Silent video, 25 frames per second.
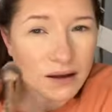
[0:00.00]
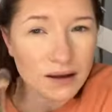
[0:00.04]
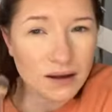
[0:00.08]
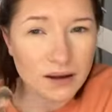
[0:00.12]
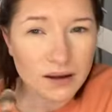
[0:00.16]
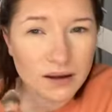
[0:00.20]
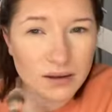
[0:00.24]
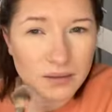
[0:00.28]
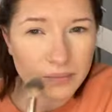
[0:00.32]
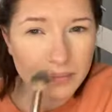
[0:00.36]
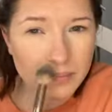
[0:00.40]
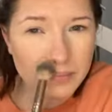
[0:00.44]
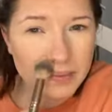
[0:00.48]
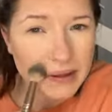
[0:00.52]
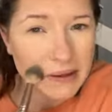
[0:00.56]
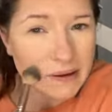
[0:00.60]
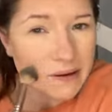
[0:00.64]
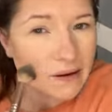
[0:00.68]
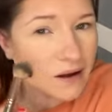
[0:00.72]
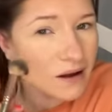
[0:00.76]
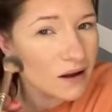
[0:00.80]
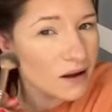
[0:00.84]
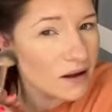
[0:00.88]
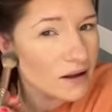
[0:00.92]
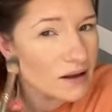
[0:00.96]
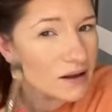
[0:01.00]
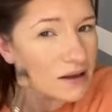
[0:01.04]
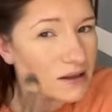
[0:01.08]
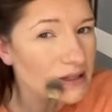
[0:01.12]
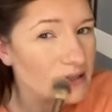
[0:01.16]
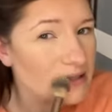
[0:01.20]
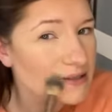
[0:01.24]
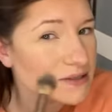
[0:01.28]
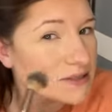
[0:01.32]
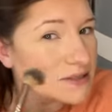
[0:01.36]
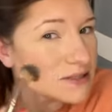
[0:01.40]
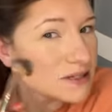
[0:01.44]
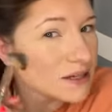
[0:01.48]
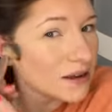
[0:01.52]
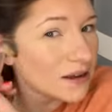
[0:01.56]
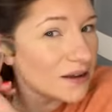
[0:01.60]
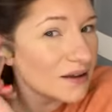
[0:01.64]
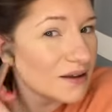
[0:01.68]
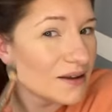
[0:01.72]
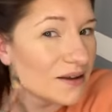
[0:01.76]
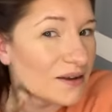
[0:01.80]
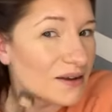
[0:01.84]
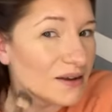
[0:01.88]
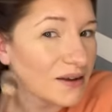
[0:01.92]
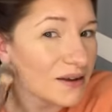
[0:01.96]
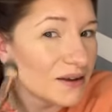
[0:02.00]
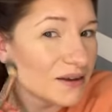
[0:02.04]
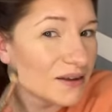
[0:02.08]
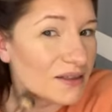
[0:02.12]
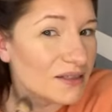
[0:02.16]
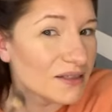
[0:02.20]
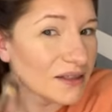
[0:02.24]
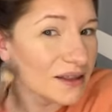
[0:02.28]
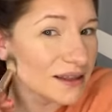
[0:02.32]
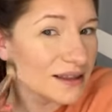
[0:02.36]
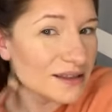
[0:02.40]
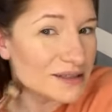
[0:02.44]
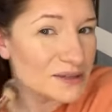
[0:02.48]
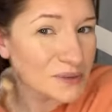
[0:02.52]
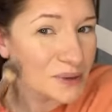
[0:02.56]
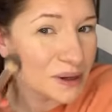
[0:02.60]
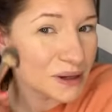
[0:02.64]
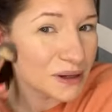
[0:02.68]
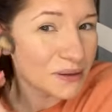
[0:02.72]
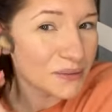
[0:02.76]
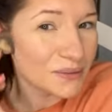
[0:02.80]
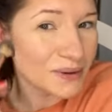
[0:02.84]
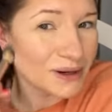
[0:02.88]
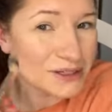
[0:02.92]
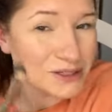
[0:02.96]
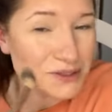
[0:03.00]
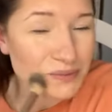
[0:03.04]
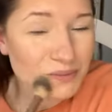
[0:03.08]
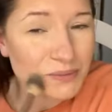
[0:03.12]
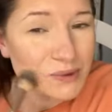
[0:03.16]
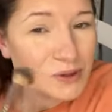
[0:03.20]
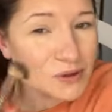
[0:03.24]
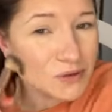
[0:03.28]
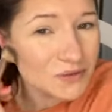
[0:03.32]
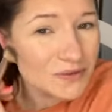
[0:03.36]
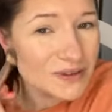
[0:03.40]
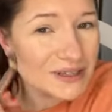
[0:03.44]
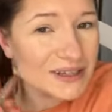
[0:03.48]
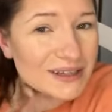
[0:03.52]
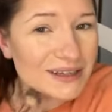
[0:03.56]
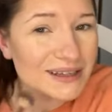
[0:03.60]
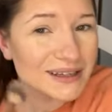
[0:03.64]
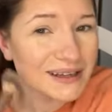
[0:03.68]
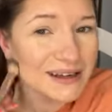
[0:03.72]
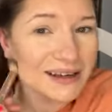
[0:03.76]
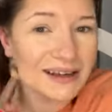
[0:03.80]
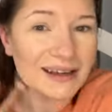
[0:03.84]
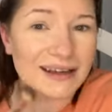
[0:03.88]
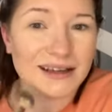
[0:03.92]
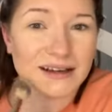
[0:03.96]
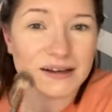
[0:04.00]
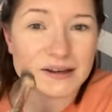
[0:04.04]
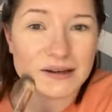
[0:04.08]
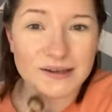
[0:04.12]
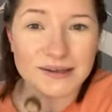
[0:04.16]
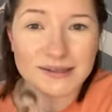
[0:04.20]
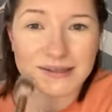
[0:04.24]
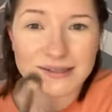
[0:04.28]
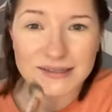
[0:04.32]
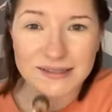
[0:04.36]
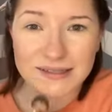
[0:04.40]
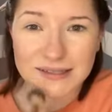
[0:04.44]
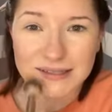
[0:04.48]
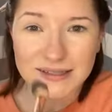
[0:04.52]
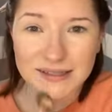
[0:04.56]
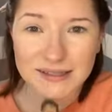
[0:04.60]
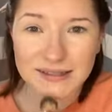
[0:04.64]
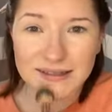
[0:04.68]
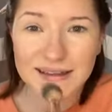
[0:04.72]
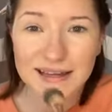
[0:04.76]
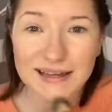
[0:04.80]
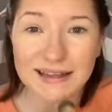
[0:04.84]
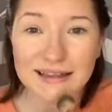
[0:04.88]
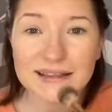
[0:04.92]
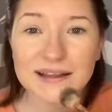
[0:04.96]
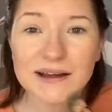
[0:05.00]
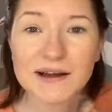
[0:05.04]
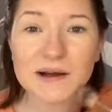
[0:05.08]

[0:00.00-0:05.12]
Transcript: um, because the kids wanted to watch a movie and yeah,